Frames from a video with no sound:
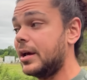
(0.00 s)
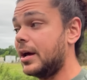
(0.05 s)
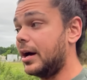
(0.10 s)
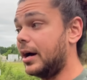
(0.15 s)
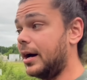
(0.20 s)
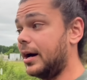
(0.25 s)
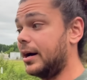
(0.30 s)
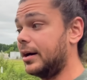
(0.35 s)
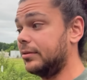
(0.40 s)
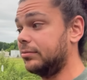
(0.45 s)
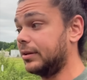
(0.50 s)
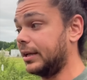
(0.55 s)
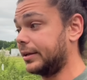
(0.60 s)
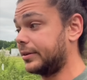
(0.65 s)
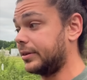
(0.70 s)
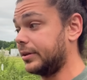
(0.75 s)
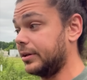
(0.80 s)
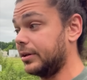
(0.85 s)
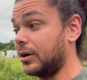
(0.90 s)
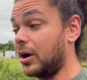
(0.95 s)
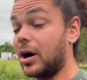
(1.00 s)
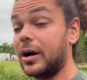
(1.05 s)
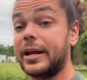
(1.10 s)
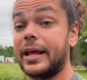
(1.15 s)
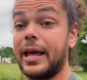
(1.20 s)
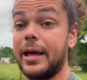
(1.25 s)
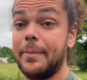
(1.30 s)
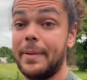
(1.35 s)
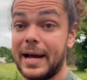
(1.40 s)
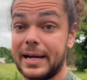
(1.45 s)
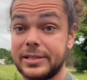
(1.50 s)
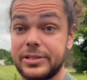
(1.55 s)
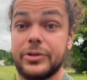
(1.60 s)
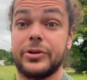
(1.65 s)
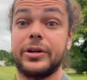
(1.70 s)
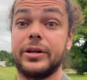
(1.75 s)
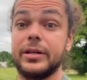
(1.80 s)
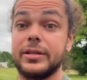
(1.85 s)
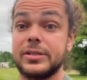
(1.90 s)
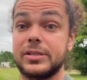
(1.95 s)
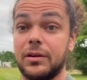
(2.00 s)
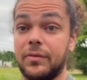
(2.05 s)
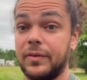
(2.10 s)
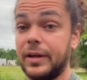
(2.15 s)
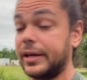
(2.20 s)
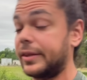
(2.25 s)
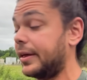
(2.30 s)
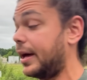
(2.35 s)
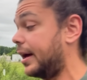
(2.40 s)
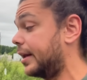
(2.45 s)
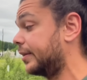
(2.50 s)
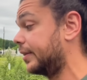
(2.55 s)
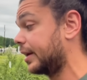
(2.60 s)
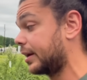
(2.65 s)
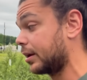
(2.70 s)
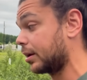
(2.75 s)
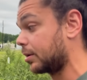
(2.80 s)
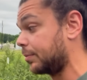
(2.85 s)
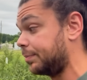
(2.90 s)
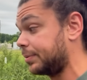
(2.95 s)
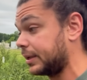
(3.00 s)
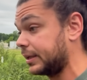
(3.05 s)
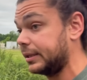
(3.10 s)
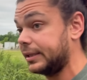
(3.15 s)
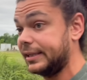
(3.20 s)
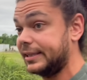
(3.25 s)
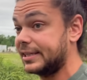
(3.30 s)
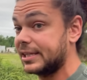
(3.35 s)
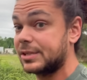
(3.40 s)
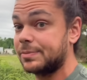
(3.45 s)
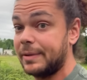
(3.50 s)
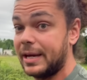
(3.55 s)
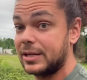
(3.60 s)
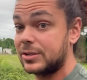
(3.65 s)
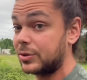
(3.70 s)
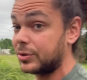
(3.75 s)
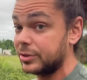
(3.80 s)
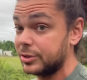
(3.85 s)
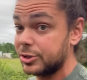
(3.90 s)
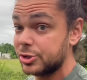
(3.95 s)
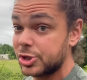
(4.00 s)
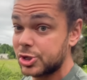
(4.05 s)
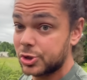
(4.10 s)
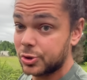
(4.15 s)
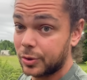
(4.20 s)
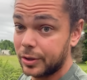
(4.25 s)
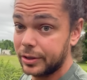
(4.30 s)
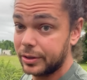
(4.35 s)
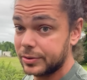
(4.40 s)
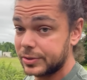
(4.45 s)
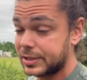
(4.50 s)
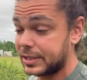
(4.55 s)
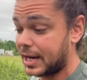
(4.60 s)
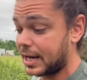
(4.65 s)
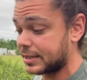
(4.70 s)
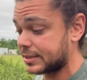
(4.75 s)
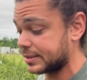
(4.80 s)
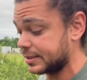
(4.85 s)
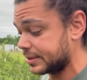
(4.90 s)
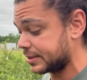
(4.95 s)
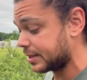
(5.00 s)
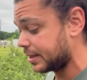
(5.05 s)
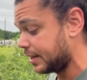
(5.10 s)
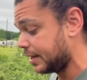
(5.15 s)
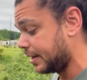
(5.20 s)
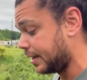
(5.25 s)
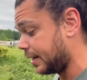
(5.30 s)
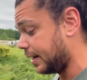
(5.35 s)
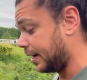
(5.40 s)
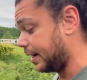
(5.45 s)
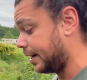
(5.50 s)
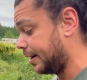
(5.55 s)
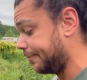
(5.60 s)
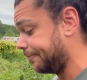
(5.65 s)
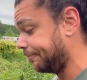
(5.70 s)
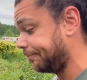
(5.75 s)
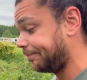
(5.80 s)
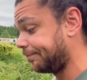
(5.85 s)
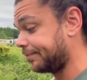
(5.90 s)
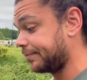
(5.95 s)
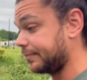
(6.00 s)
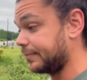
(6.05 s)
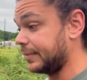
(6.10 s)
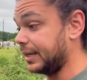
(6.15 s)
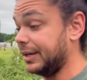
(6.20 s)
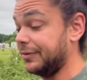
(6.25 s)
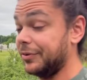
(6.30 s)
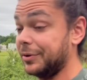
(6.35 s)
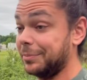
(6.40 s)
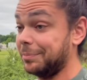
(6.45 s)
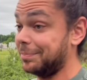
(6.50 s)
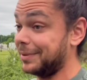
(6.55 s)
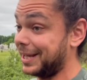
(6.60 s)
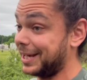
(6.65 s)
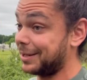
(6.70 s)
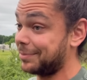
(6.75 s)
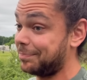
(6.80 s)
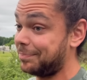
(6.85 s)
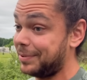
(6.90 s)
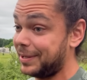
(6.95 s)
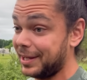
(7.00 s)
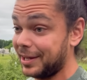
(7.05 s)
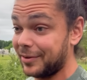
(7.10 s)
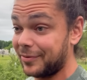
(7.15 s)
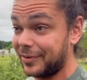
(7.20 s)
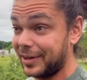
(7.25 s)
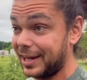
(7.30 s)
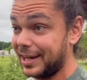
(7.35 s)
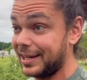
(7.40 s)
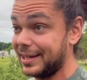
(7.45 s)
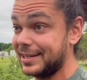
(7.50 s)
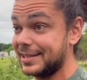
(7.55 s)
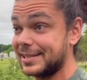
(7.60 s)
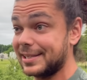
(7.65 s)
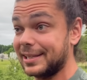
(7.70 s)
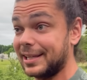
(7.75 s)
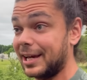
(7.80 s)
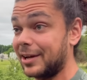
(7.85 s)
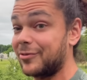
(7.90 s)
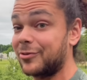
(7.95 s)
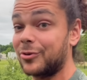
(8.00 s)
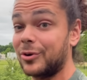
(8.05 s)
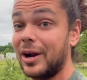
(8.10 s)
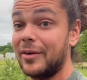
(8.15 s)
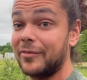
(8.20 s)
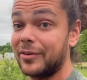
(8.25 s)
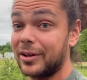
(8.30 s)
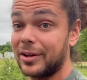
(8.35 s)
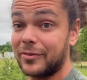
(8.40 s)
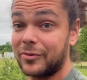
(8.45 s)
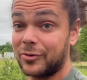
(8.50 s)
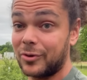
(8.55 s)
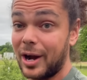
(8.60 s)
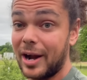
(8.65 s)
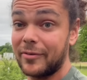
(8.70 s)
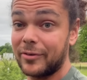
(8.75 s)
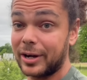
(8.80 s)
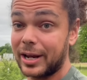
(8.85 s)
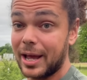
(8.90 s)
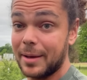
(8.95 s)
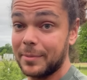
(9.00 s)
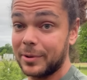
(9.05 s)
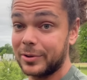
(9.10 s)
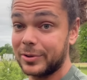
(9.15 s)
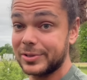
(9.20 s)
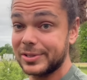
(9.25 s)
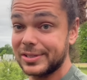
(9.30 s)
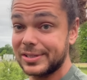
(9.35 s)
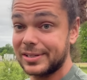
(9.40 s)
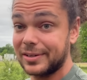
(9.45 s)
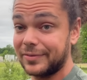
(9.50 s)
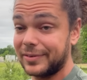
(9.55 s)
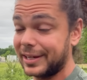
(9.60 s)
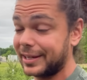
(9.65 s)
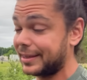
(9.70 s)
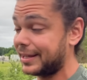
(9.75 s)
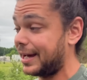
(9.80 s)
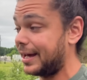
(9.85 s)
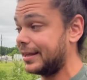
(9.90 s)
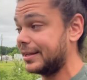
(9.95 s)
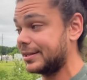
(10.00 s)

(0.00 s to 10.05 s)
like the archaeobacteria and stuff like that. They can completely dismantle and destroy those toxins. Even like PFAs and like forever chemicals and stuff like that.